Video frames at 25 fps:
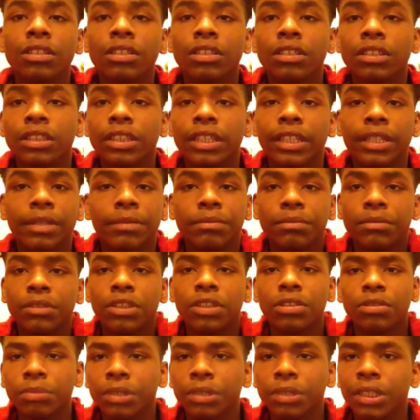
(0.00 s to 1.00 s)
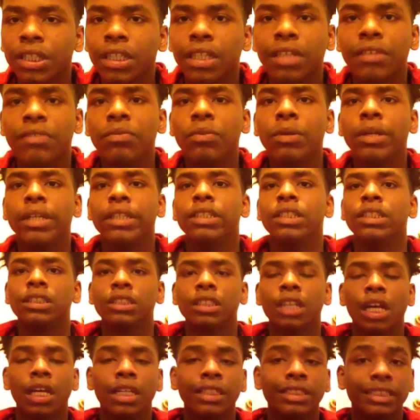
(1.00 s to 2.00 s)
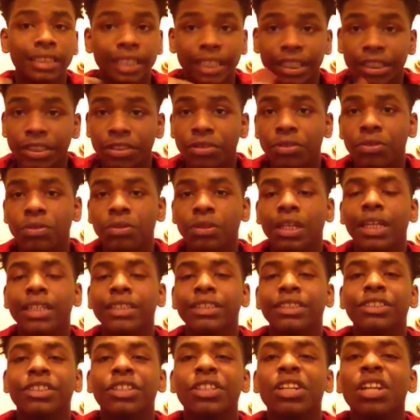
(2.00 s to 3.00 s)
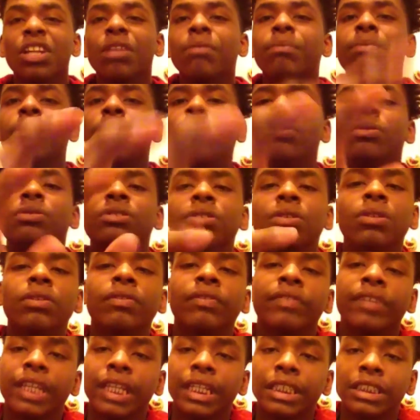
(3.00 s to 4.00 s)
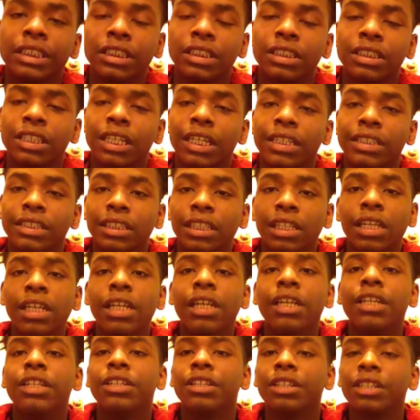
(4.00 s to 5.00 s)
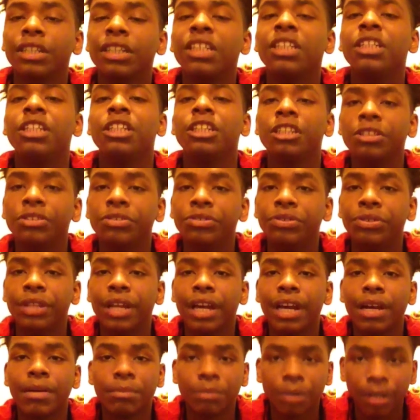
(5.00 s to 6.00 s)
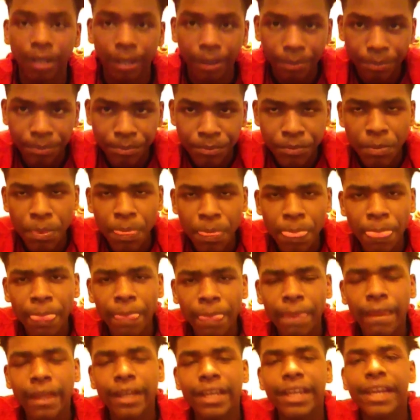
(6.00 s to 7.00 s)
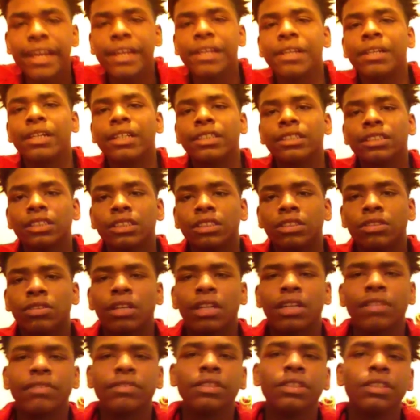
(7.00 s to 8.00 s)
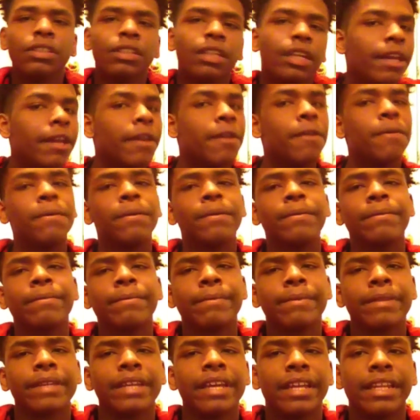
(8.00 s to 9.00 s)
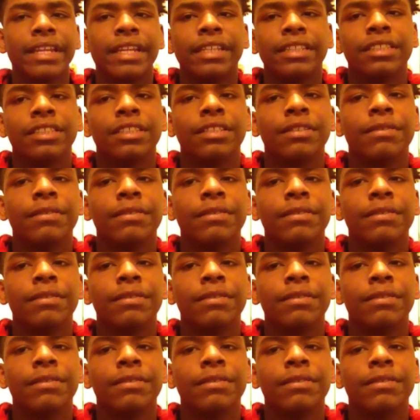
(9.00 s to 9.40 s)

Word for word: yeah, it'll be a giveaway. Just stay tuned, guys. Turn on the post notifications, guys. You're gonna need to do that. But yeah, you guys already know. Have a good day, and yeah, that's